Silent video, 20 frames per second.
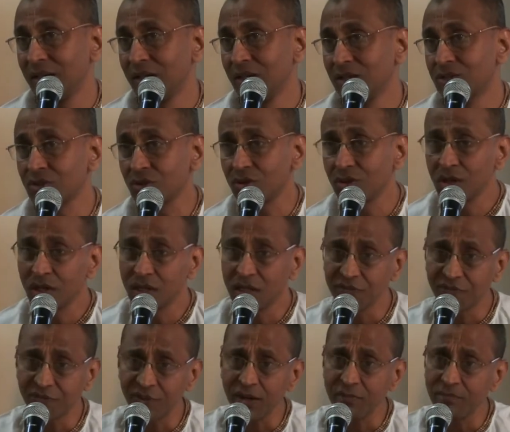So
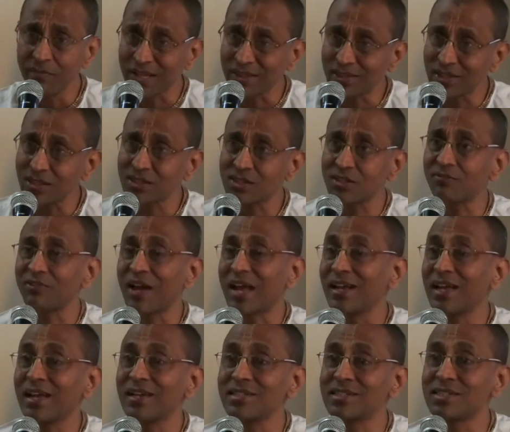different methods of
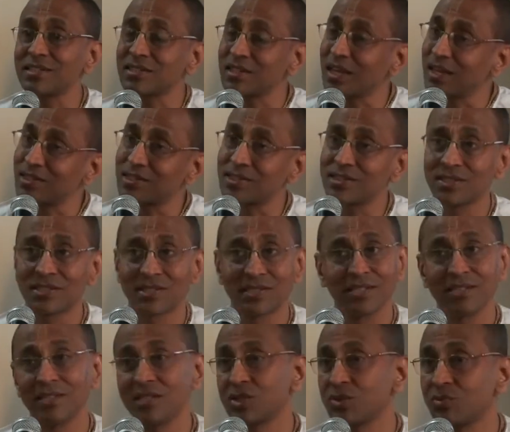analysis
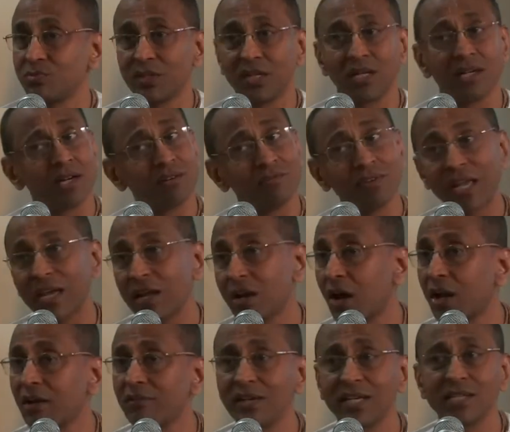exist in this world, and we can
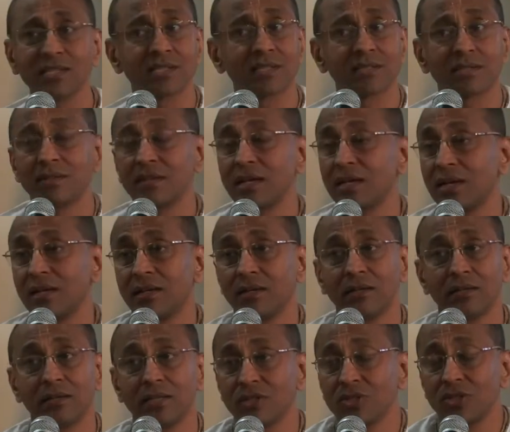always,
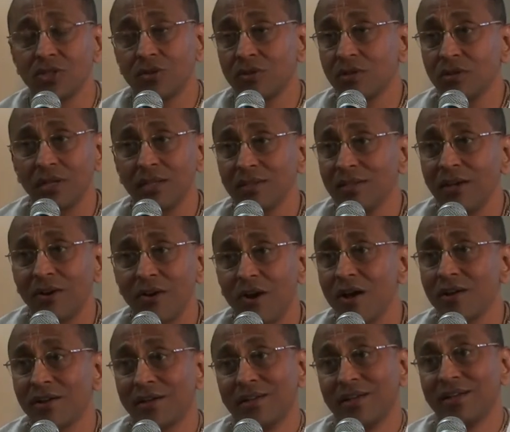there is nothing
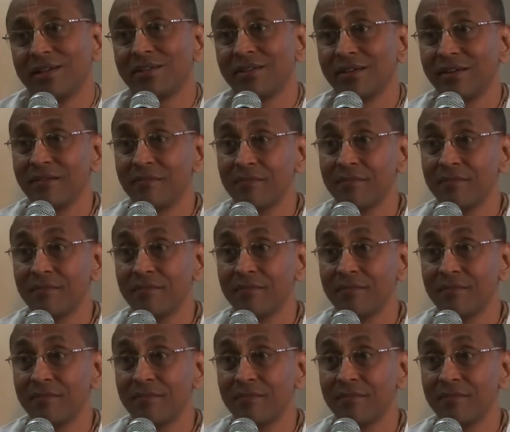wrong in it.